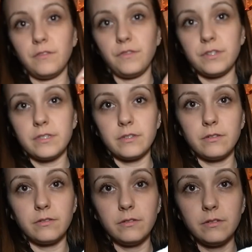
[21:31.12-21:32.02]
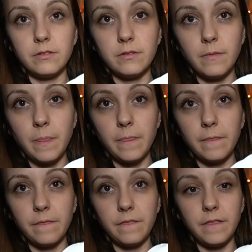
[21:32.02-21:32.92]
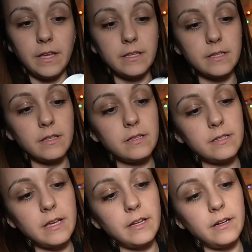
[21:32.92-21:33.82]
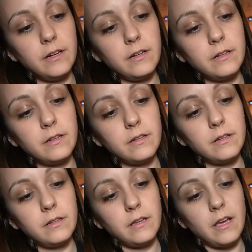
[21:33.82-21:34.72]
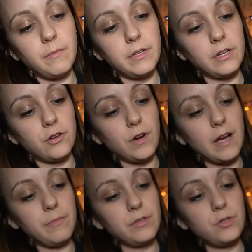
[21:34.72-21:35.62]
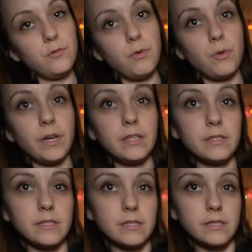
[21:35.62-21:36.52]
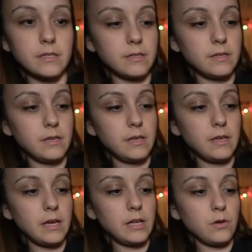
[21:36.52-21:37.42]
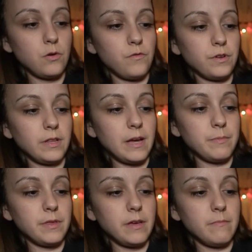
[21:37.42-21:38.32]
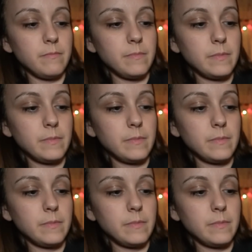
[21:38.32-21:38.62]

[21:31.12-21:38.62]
first little things in the center. I'm going to grab the 2 points and overlap them.